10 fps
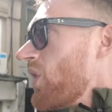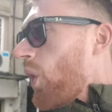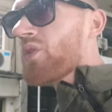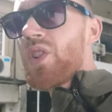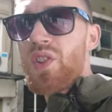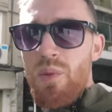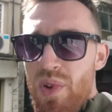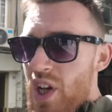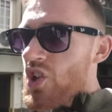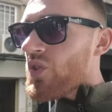obviously seen
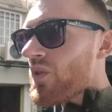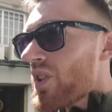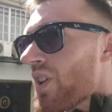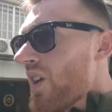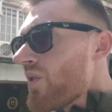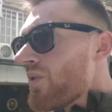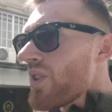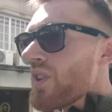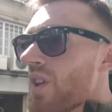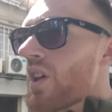pictures of it and everything.